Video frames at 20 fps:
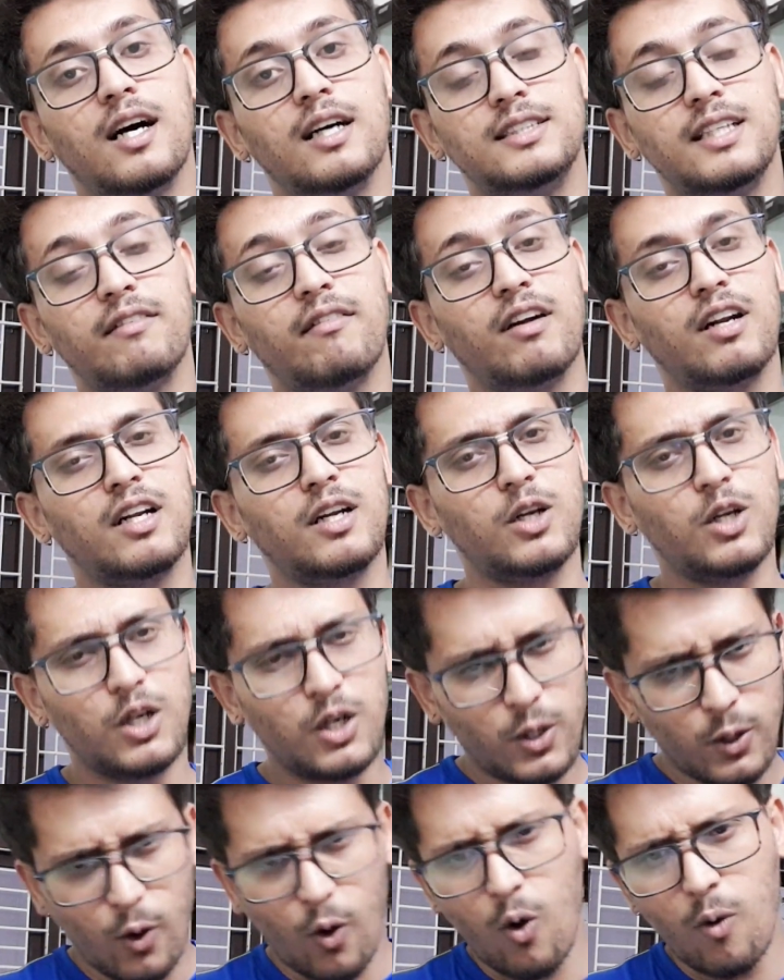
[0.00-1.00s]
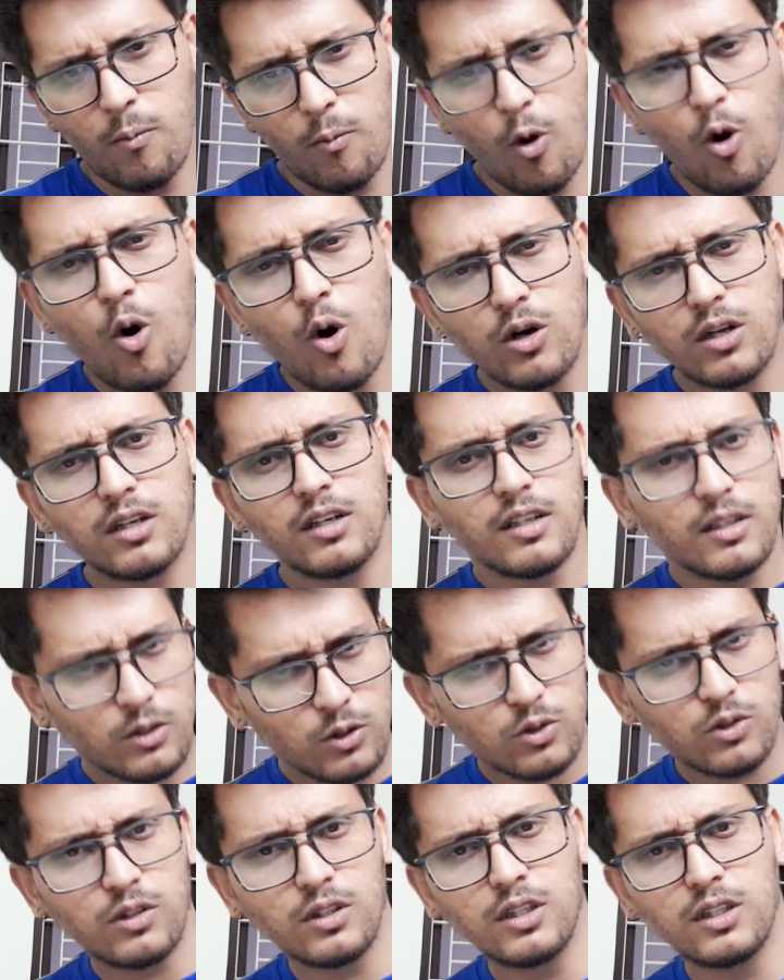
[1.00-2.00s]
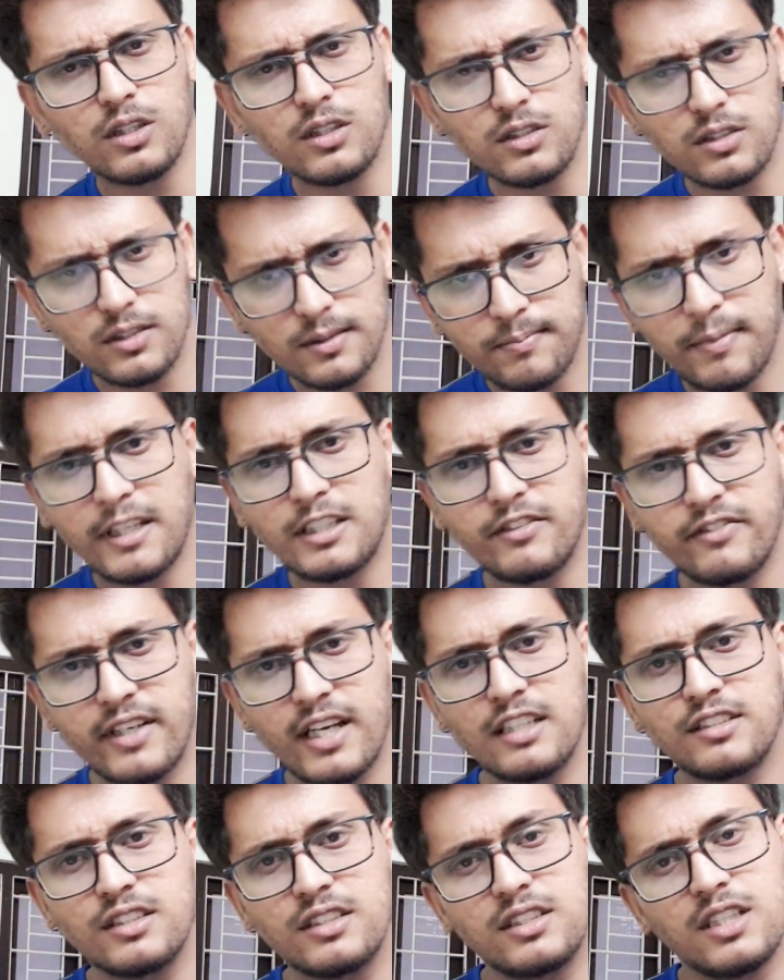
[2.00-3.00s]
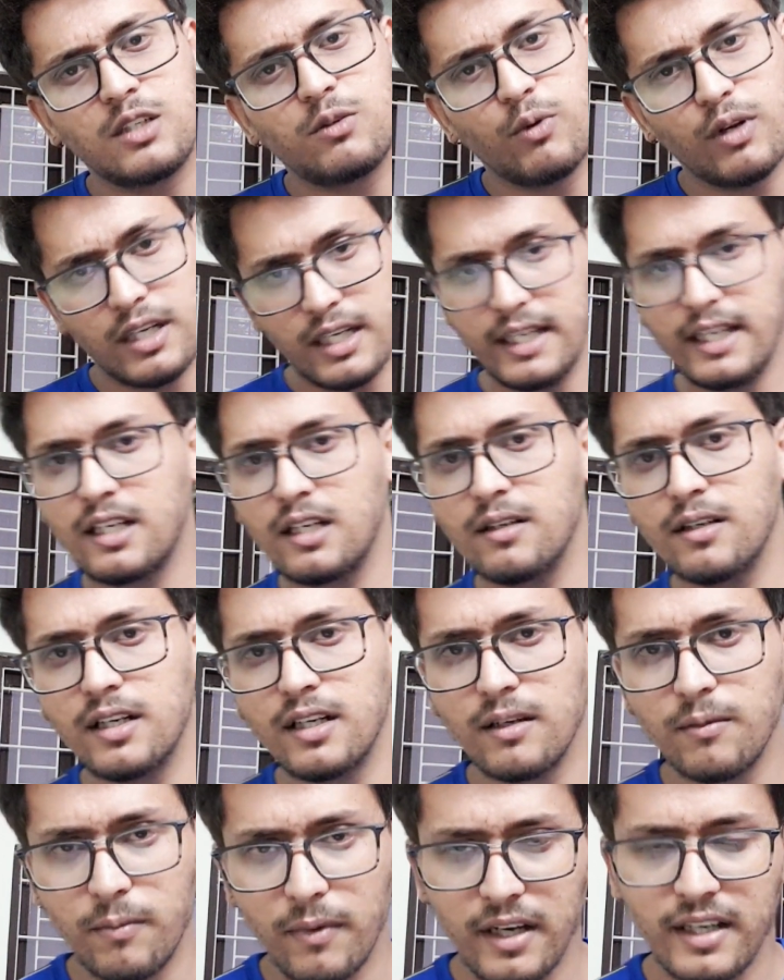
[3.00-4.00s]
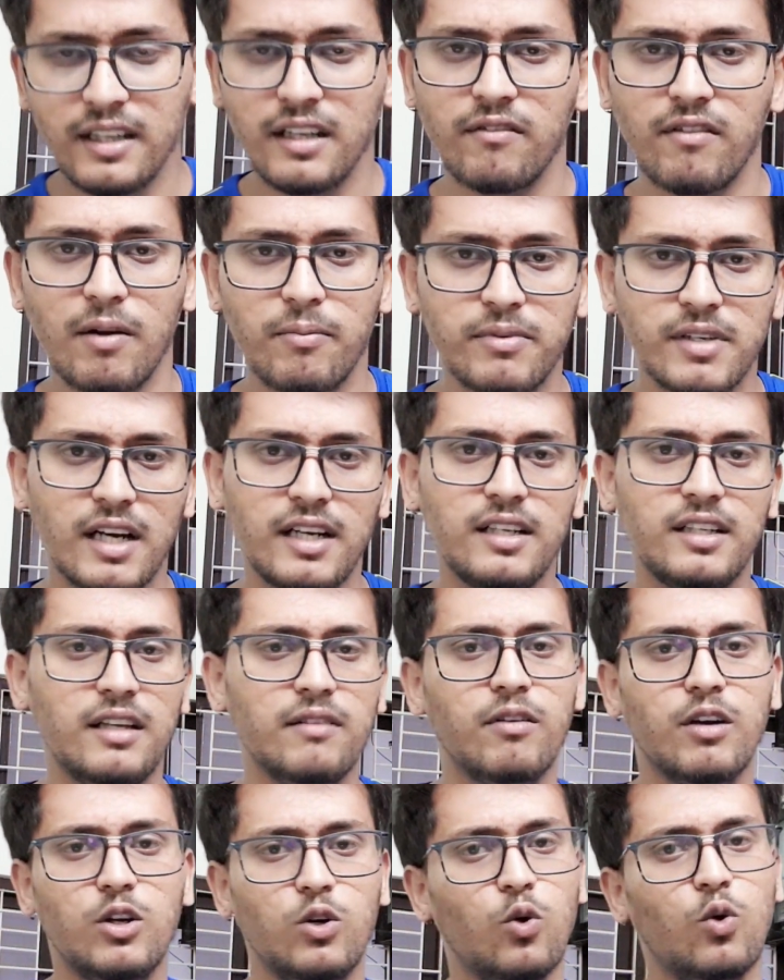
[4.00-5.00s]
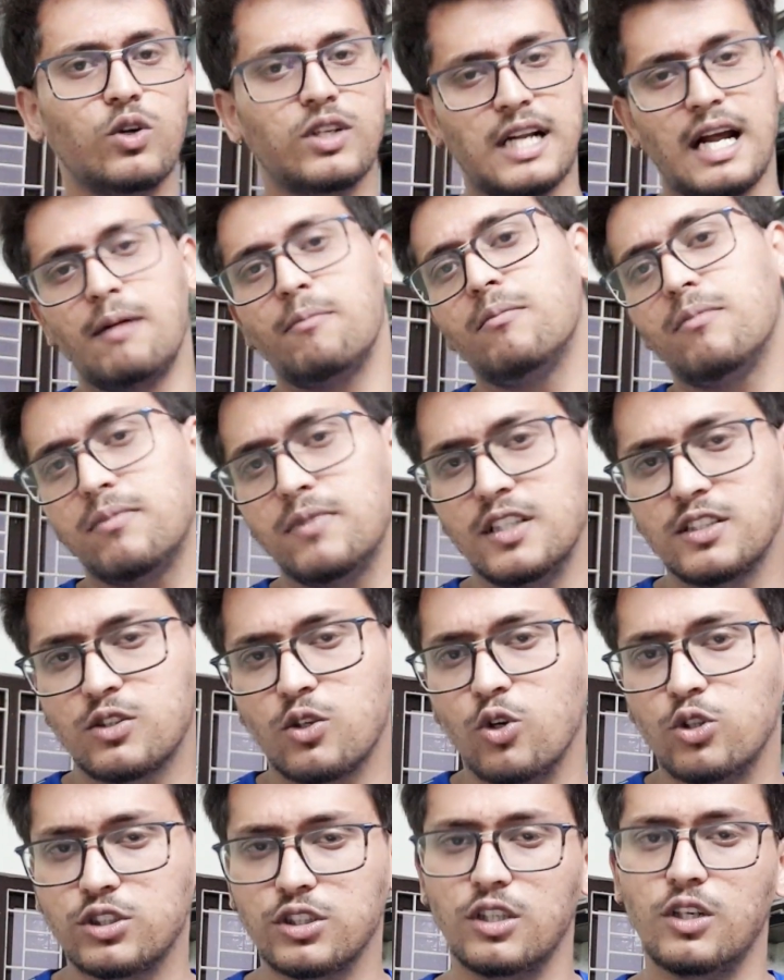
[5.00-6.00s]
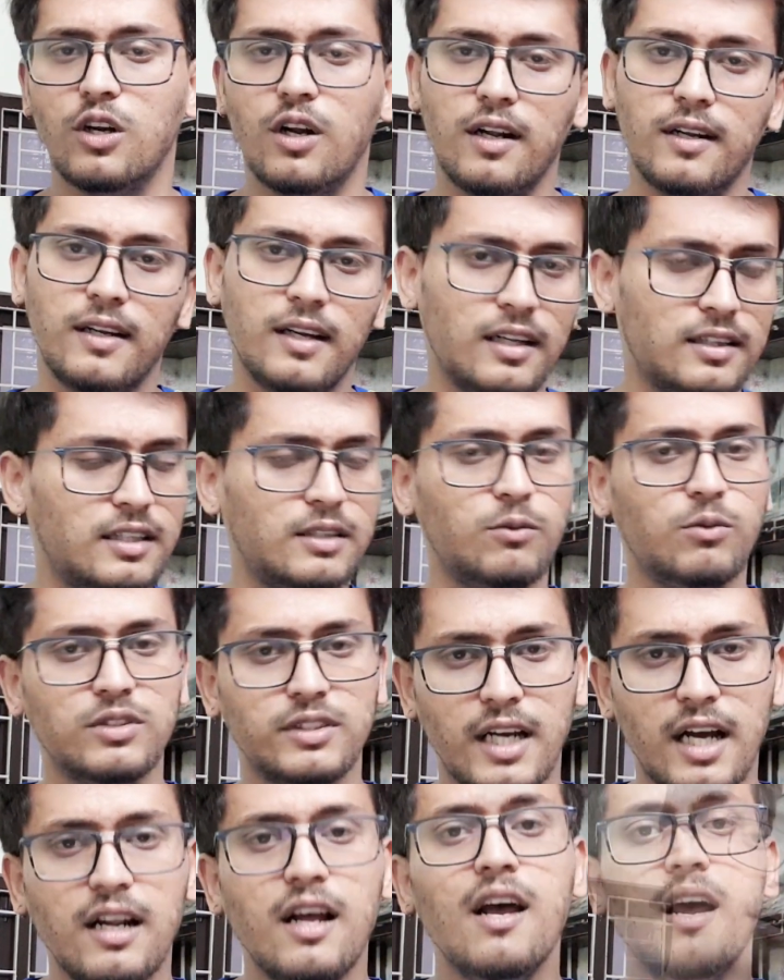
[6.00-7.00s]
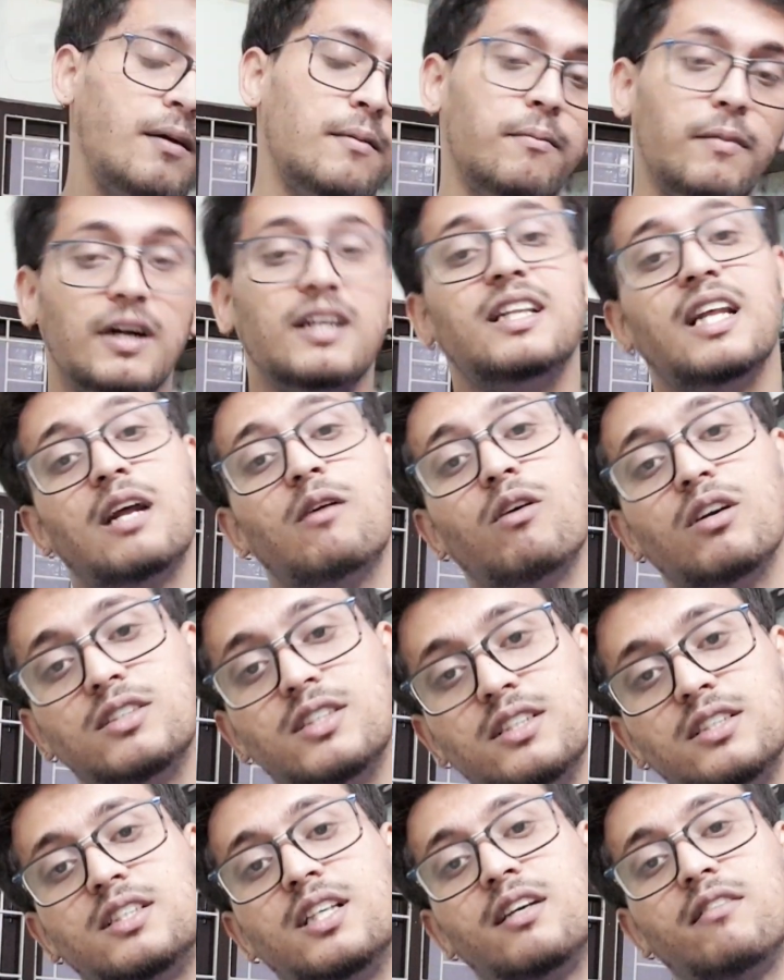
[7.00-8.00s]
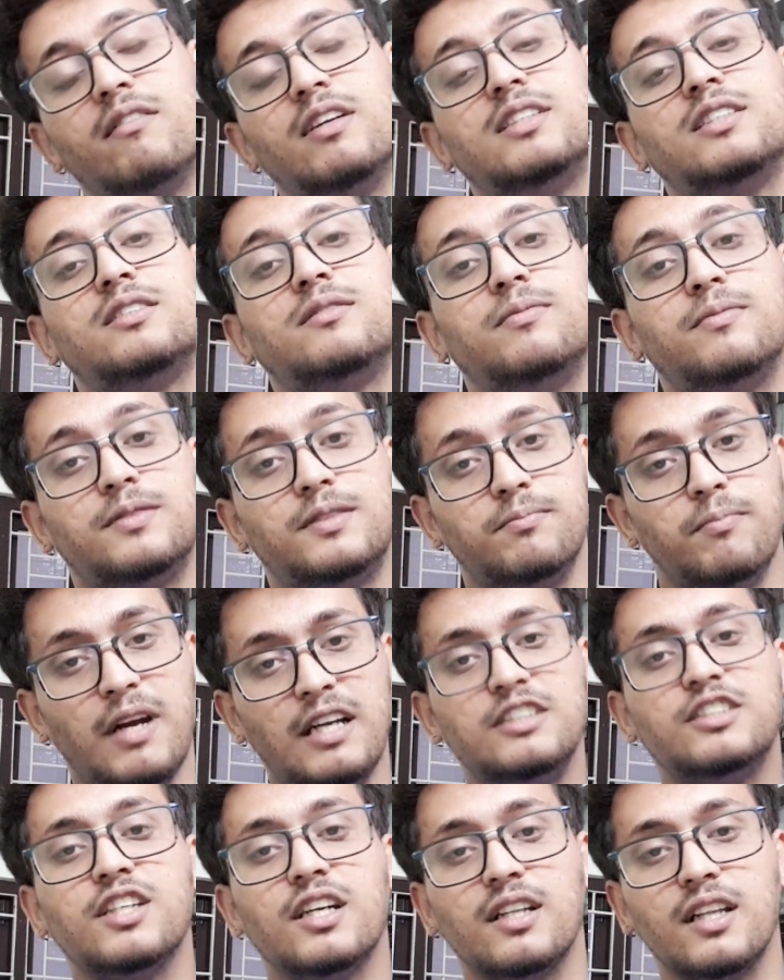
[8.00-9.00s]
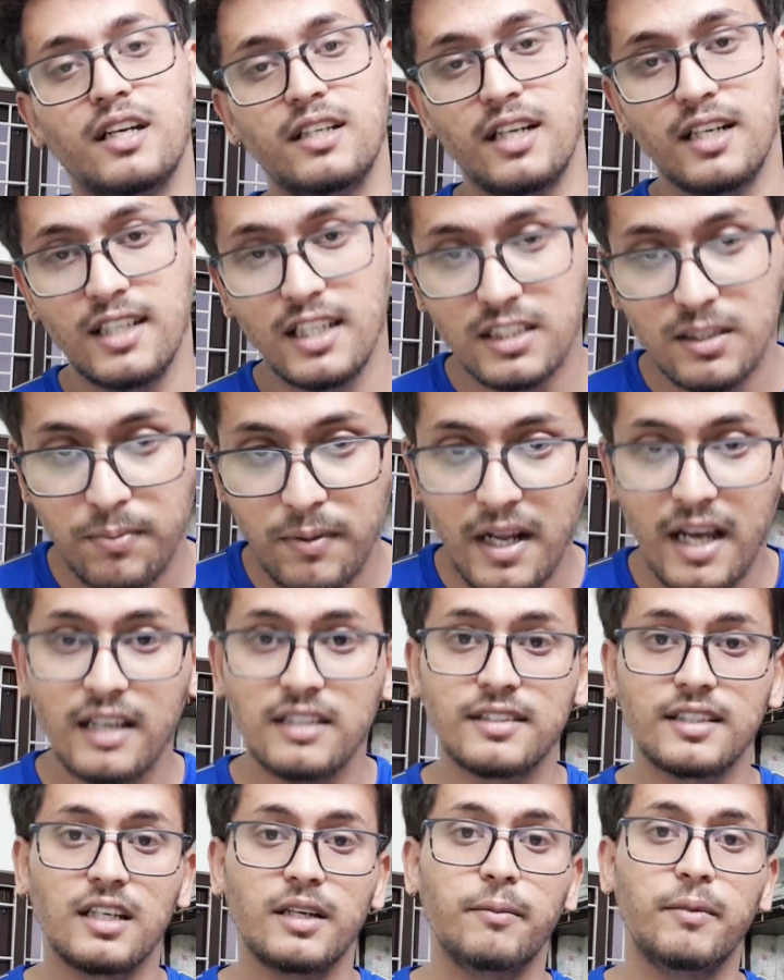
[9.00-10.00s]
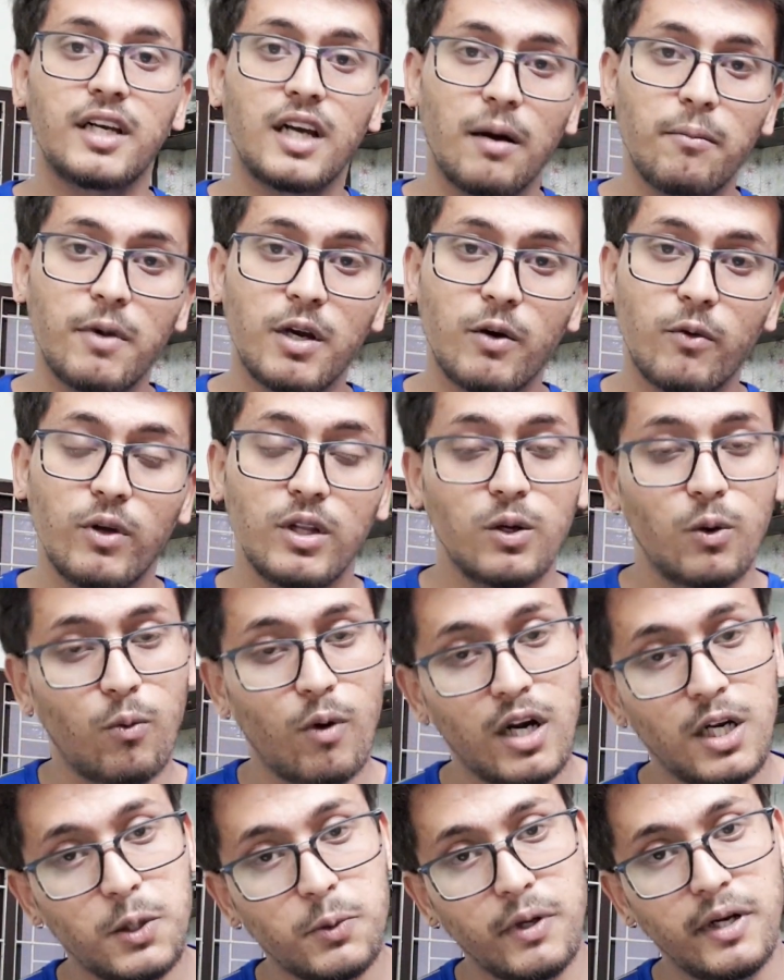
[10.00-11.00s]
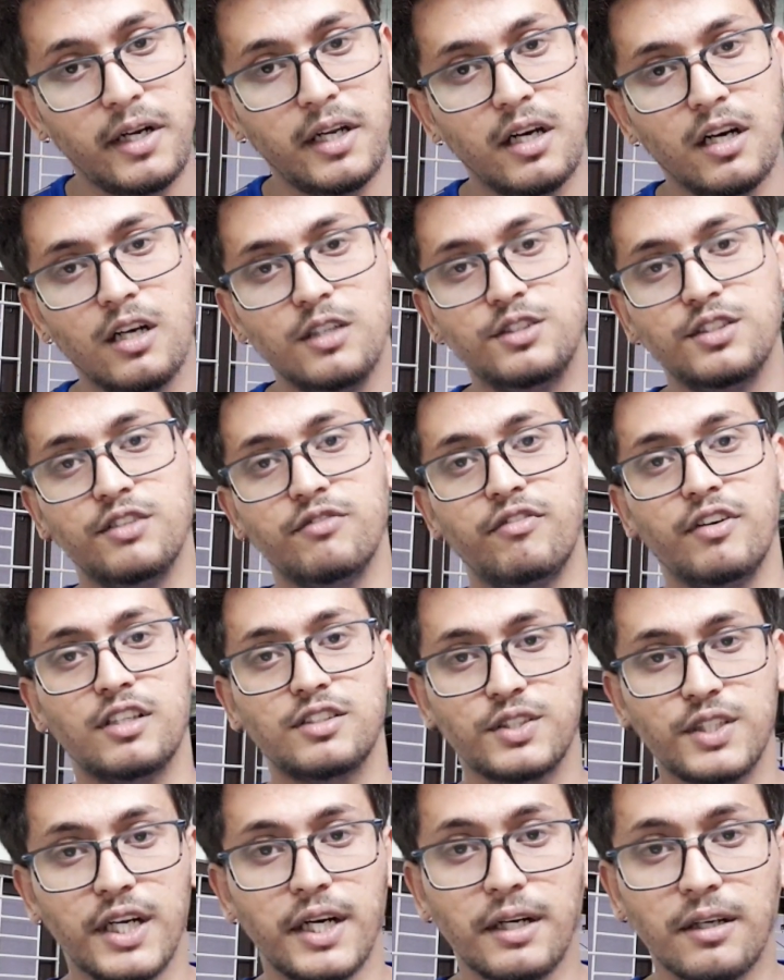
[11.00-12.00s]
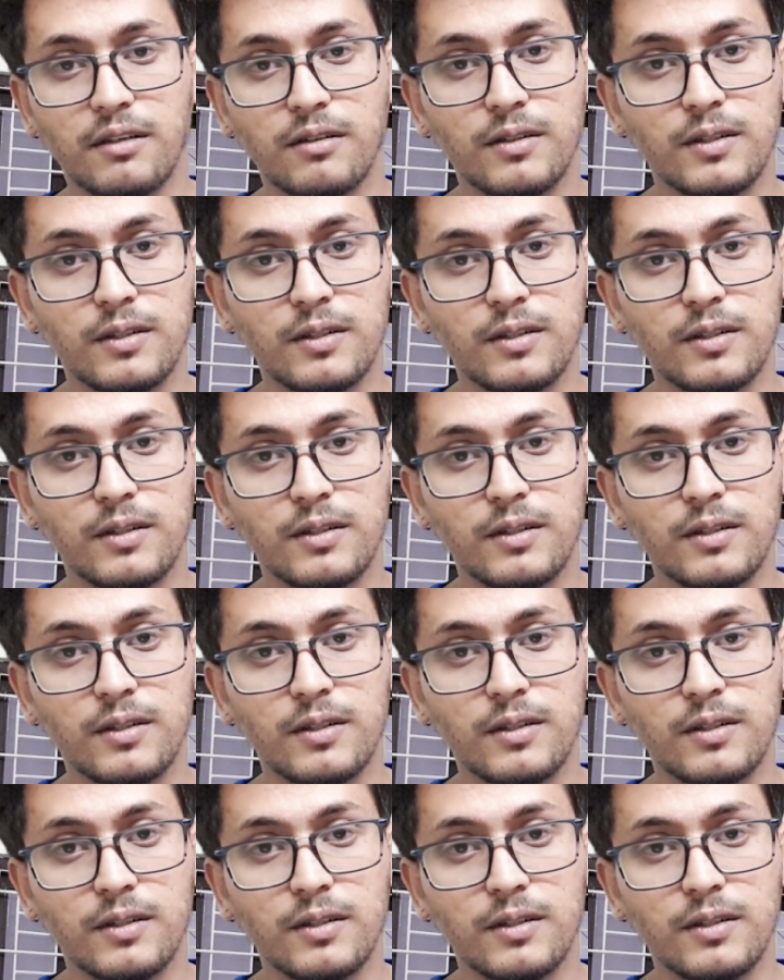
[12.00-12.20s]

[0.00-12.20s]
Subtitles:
There were no more specifications were leaked in the website. There were no RAM disclosure, nothing was there. But there was this thing which mentioned that the display is going to be coming with a 120 Hz refresh rate.